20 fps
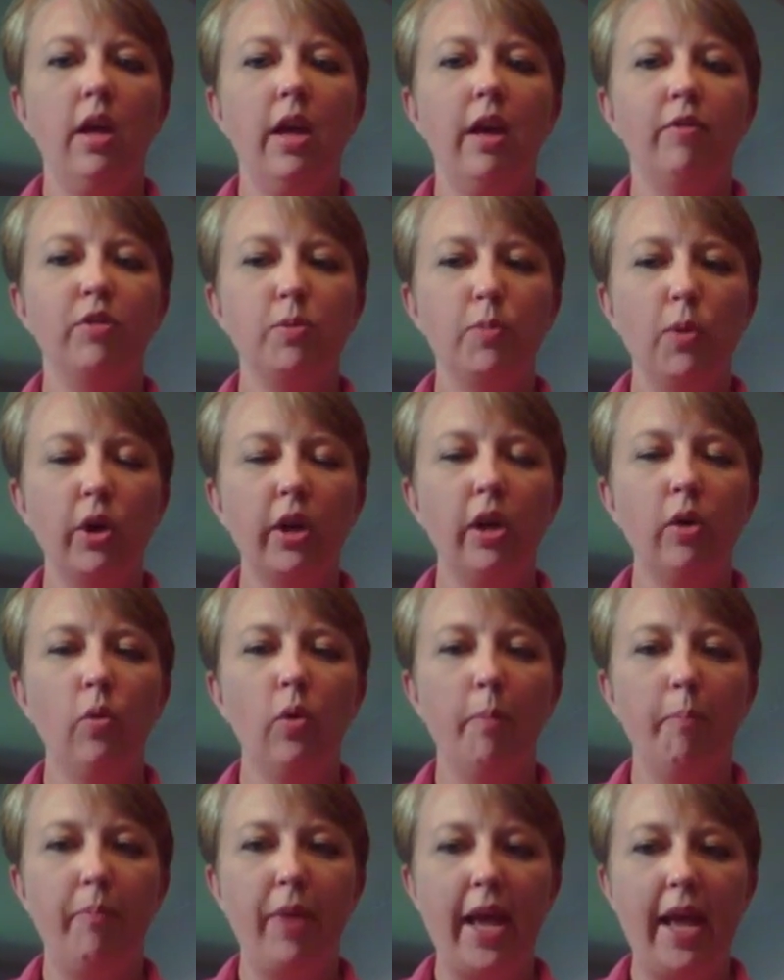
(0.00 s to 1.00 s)
If smoking
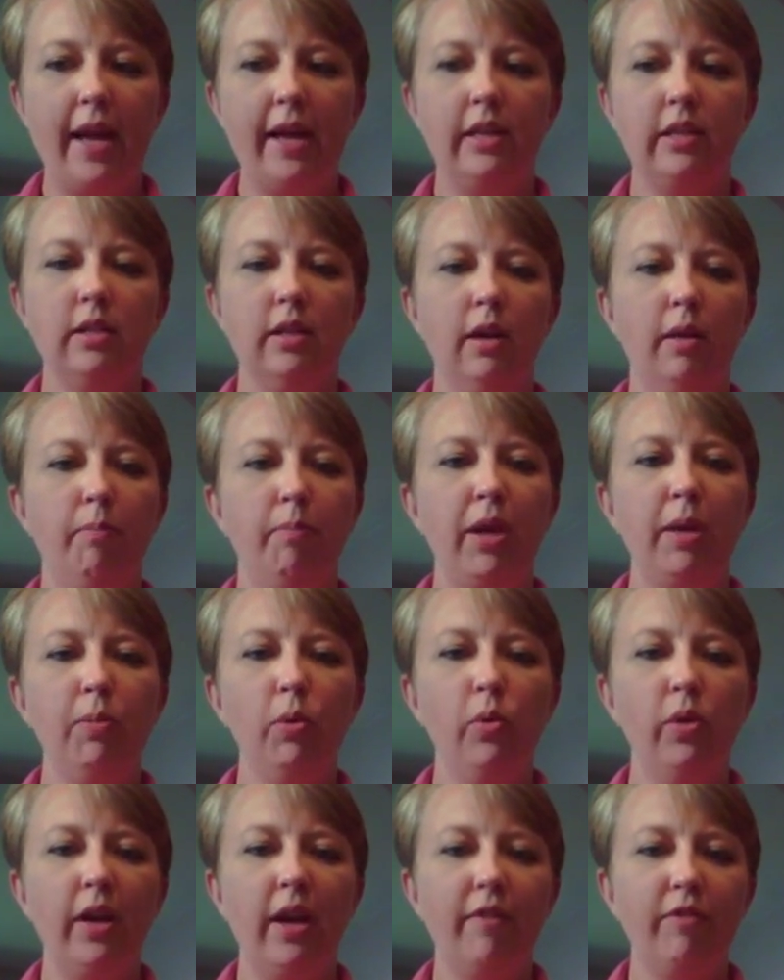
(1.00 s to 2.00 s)
were banned,
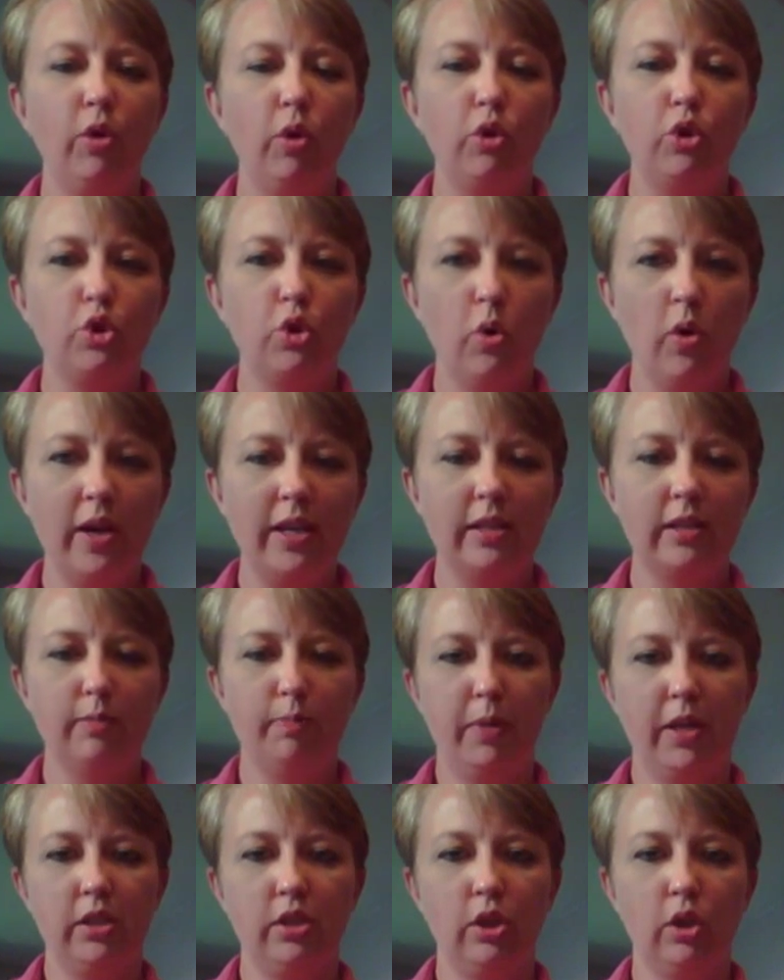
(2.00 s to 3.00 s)
people would have no choice
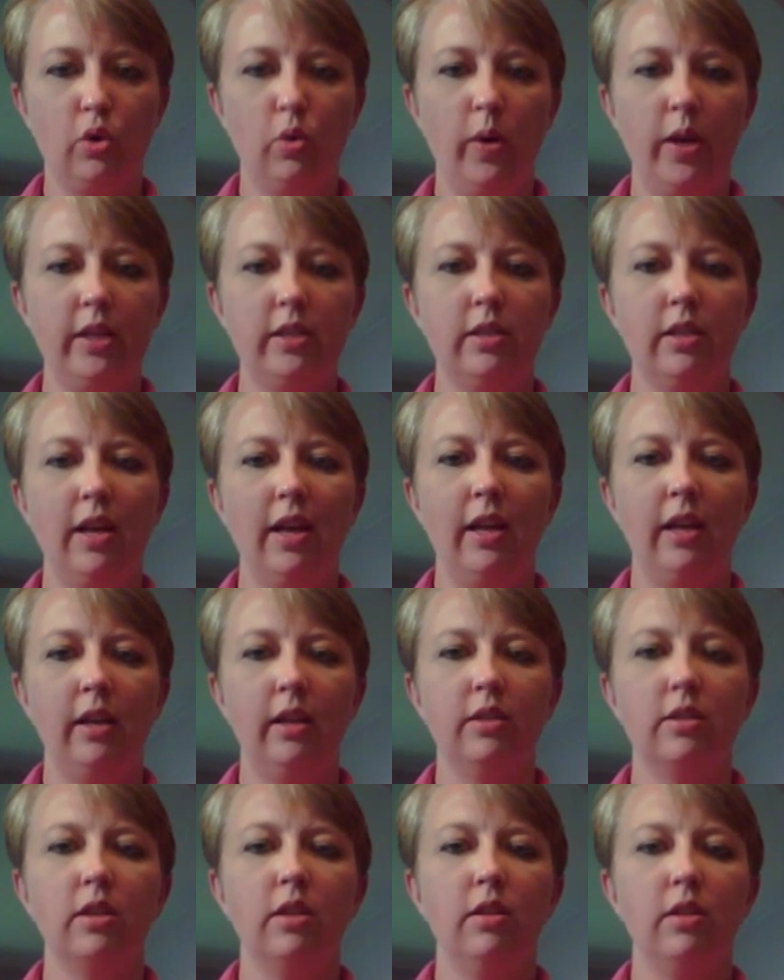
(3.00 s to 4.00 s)
but to quit,
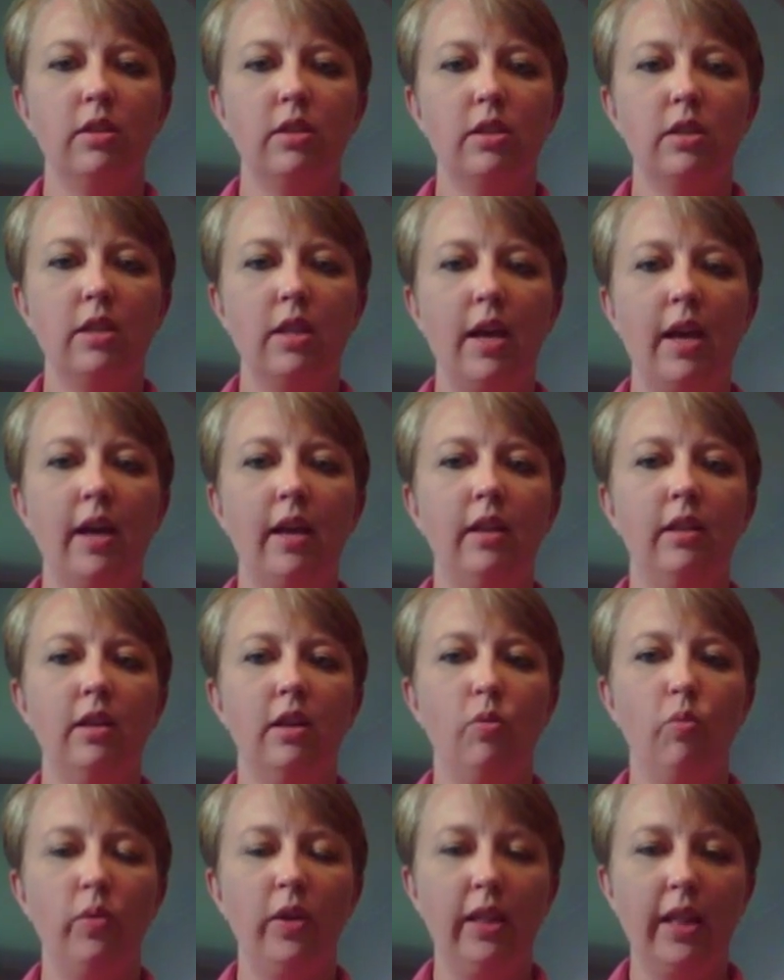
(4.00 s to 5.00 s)
and
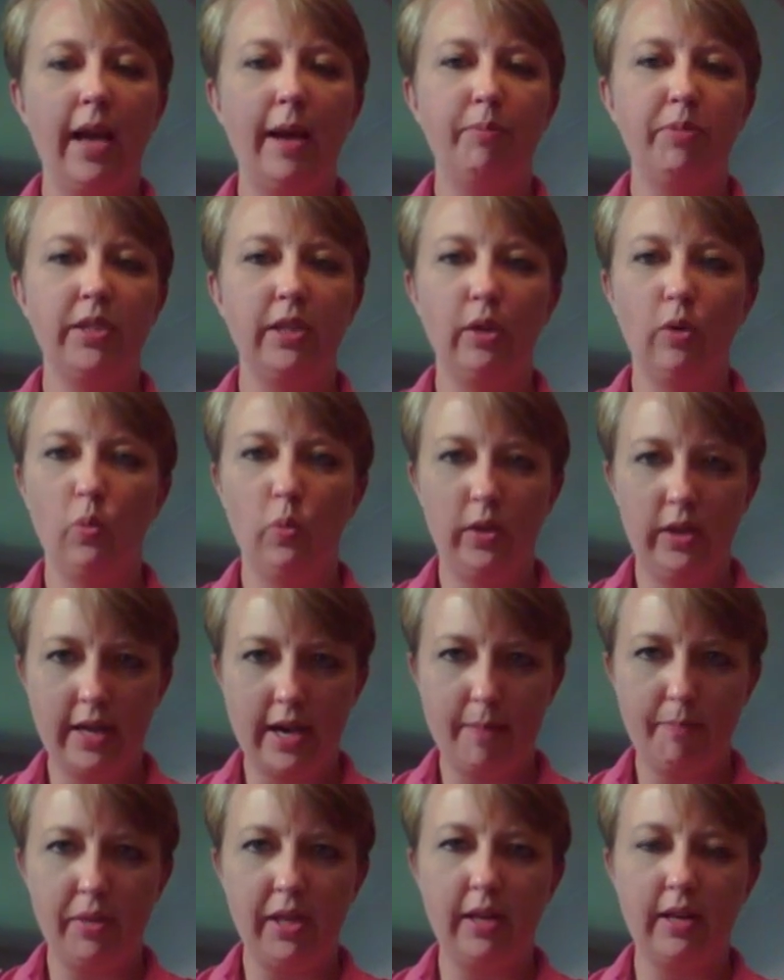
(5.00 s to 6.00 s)
relapsing would
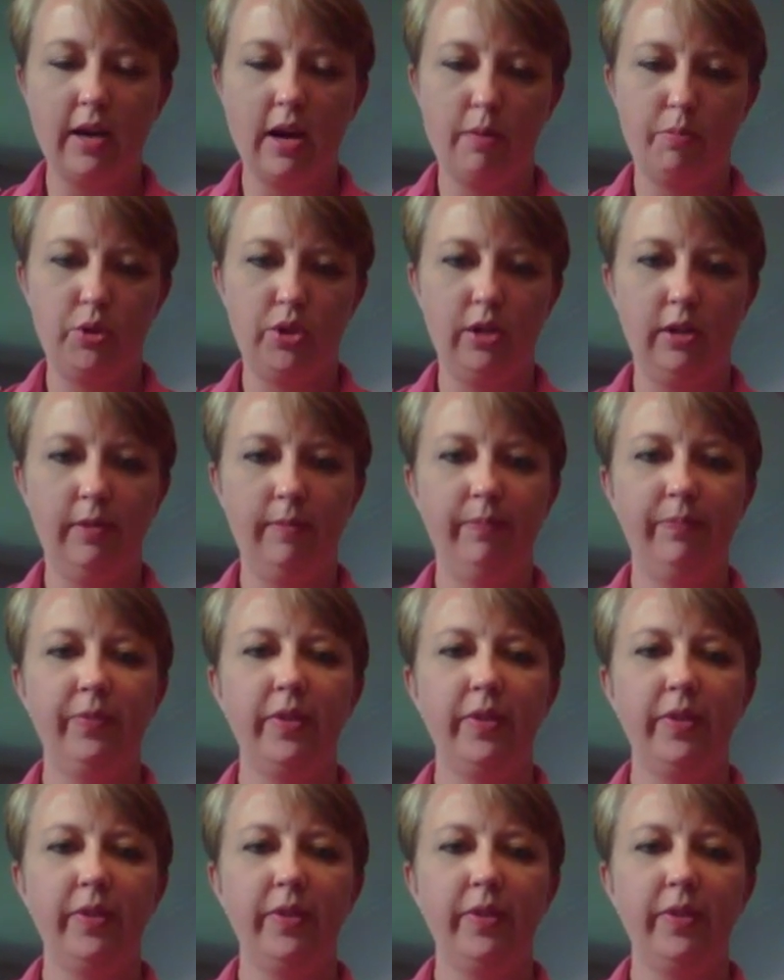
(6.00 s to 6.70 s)
not be an option.